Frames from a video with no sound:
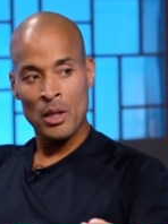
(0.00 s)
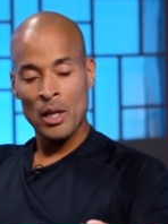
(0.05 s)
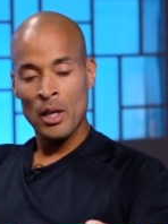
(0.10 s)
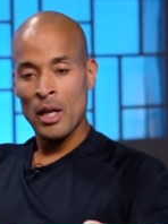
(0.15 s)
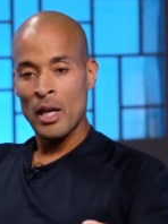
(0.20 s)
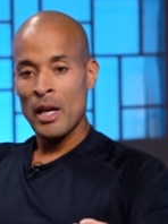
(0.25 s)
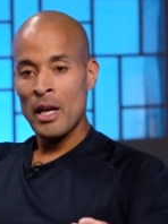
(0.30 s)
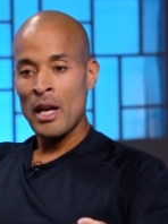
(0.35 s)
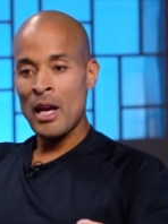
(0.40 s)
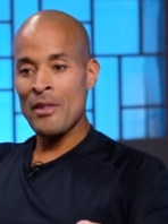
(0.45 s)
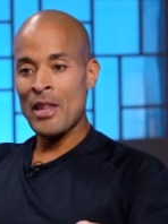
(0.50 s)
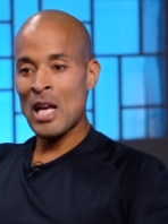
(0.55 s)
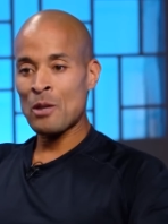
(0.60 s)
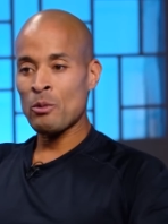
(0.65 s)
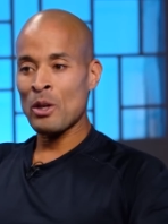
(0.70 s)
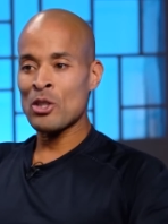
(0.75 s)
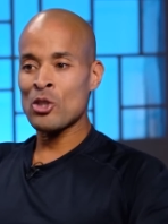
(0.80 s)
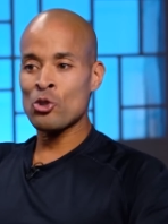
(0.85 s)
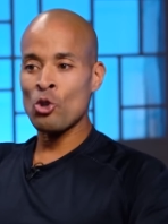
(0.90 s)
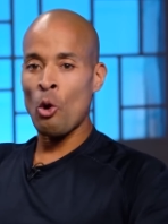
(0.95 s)
Mm. And that's
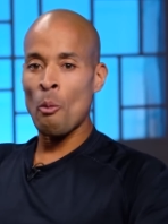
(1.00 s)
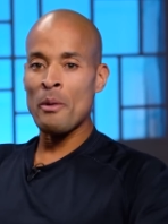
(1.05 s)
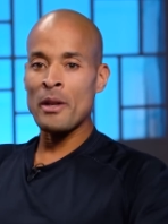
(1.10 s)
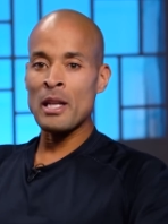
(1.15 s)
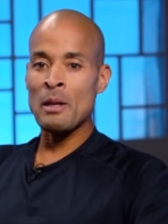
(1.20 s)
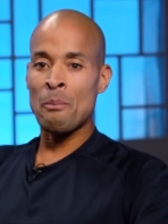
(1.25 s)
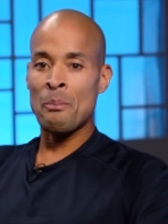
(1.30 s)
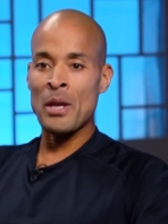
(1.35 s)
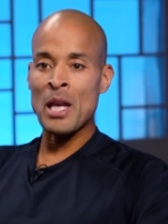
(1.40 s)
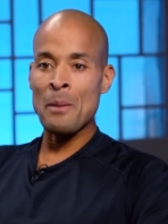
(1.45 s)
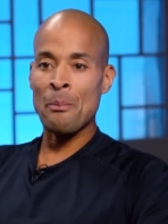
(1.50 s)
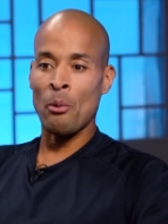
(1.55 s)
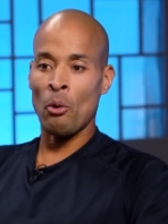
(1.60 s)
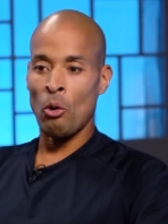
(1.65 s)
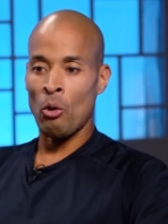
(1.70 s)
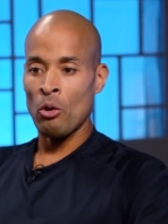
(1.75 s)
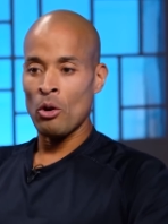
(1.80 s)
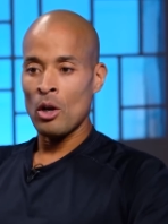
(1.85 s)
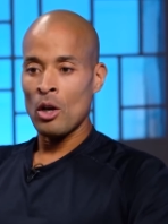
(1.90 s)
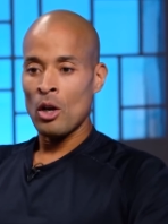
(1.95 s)
why so many
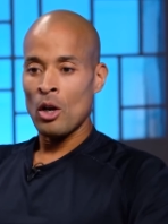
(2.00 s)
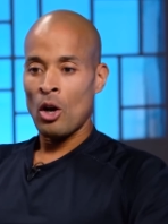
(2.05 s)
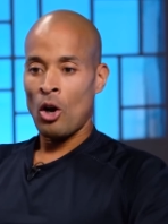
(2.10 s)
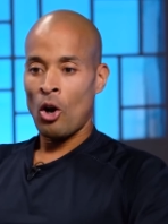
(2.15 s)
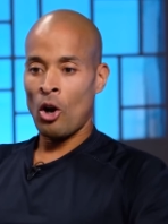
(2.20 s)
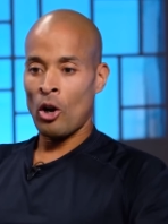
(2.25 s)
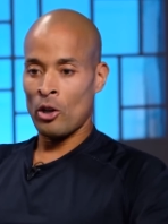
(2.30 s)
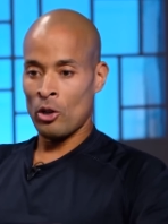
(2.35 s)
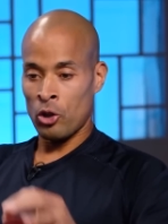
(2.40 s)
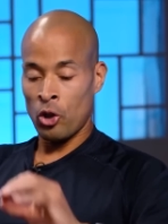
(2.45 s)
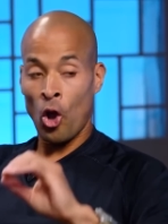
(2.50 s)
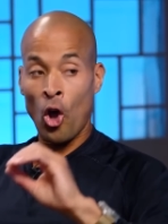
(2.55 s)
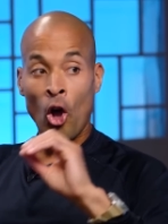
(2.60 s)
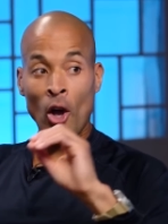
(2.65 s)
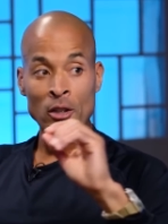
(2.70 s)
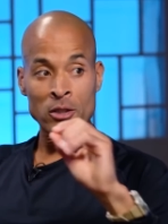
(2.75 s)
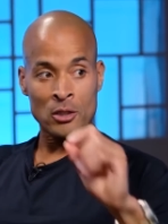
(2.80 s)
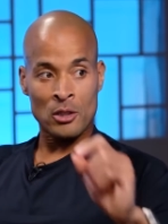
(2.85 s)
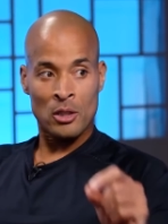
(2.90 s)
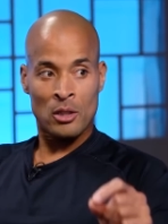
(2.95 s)
people are
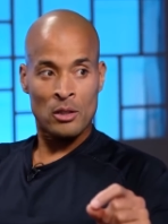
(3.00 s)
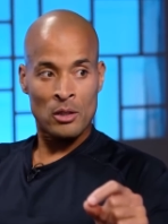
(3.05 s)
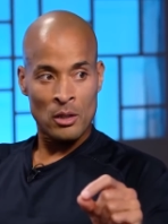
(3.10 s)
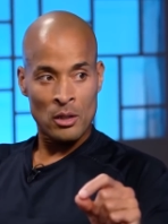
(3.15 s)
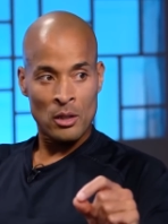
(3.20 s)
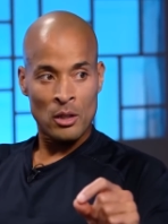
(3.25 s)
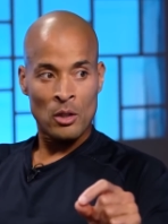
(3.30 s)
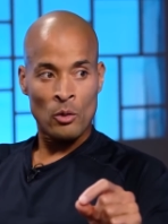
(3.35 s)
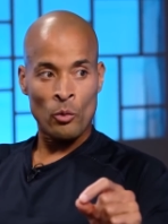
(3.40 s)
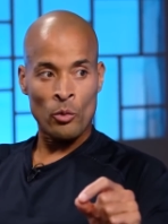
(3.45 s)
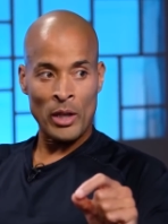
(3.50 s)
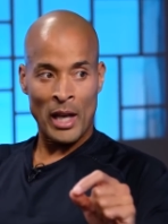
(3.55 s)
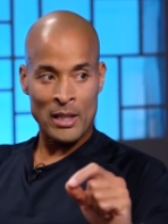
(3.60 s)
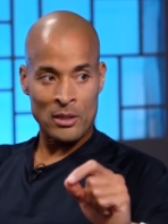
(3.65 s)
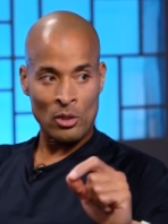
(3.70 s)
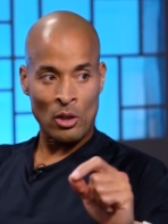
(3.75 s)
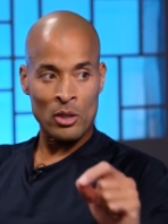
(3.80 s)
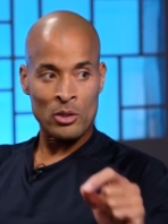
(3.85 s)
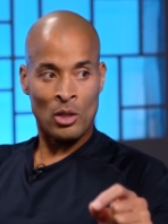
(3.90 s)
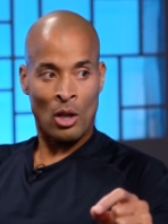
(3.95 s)
lost when I
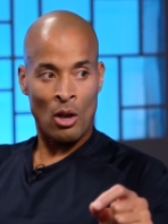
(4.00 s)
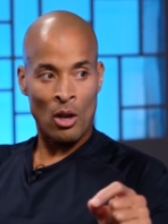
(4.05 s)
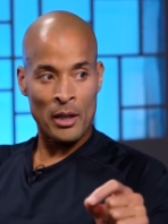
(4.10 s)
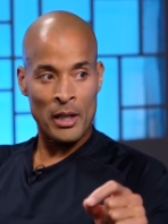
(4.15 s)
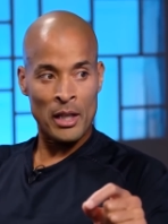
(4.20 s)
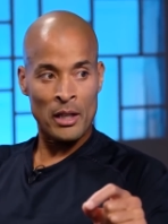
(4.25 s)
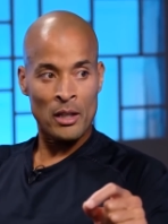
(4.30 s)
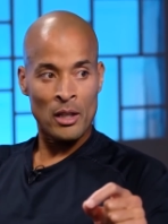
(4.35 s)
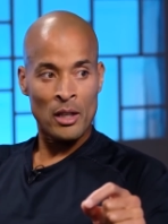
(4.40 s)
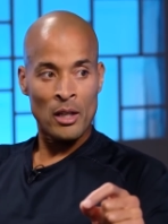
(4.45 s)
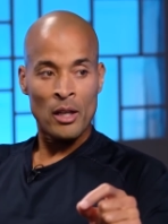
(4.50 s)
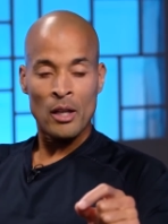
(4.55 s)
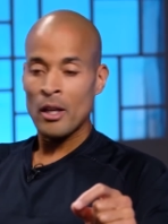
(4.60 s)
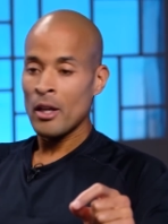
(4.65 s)
start talking.